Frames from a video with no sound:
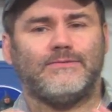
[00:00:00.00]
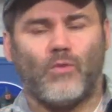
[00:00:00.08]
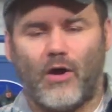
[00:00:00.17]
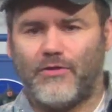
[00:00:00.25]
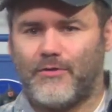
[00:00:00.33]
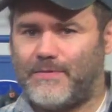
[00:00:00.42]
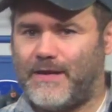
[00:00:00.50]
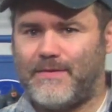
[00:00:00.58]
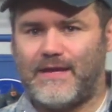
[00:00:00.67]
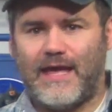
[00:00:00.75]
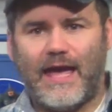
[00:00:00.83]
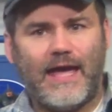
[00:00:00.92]
Walther
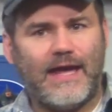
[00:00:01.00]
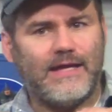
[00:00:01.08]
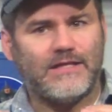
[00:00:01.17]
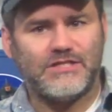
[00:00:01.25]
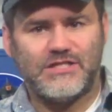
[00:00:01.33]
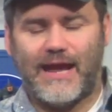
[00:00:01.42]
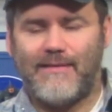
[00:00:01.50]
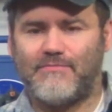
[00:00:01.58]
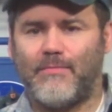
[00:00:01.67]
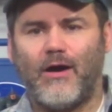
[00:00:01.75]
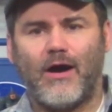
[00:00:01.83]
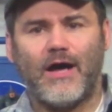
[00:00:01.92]
PPK,
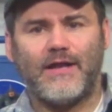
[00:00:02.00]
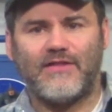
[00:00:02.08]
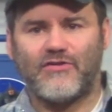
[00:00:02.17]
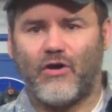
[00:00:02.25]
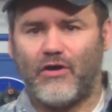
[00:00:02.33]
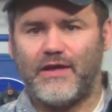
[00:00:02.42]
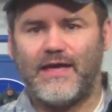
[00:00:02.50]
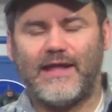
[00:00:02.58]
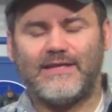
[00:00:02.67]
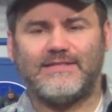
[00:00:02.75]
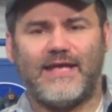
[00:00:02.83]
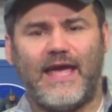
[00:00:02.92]
James Bond, that's all you
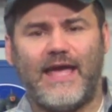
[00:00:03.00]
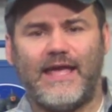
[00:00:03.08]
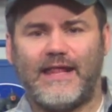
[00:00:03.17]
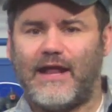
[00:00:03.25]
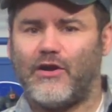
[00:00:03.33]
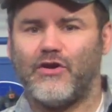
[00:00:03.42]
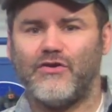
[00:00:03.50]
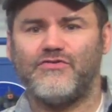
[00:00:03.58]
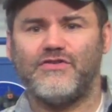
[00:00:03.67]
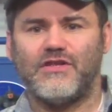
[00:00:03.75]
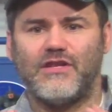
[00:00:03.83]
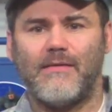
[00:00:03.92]
got to say, and that
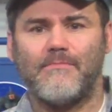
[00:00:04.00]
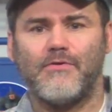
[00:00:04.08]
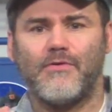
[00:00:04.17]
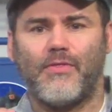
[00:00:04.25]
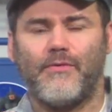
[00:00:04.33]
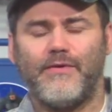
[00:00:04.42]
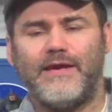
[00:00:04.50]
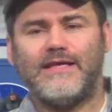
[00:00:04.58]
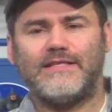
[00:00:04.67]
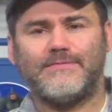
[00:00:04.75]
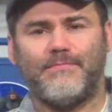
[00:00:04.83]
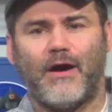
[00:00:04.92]
earns it the number
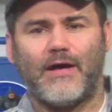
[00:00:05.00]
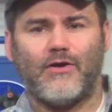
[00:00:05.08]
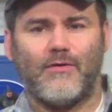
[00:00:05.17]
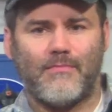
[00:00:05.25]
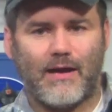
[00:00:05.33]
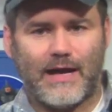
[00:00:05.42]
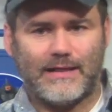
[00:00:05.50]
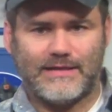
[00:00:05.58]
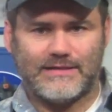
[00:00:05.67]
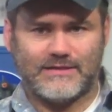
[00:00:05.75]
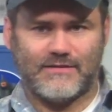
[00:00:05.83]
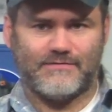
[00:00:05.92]
three spot on my
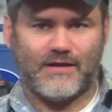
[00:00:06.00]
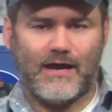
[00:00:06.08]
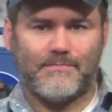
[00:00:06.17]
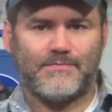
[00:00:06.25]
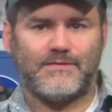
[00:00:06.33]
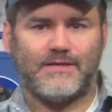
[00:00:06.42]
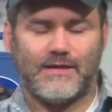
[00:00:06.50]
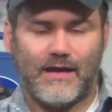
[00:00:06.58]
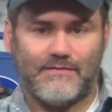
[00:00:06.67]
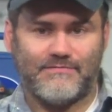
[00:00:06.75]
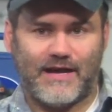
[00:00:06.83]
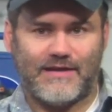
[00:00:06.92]
list of top
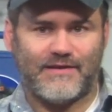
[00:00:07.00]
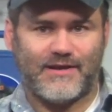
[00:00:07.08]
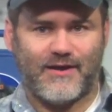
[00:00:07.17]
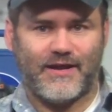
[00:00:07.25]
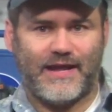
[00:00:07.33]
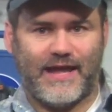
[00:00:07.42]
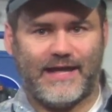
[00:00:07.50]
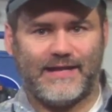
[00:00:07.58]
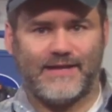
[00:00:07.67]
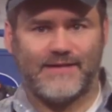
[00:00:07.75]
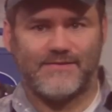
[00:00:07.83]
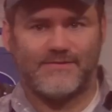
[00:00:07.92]
uh, five iconic
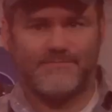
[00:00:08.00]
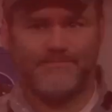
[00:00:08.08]
handguns.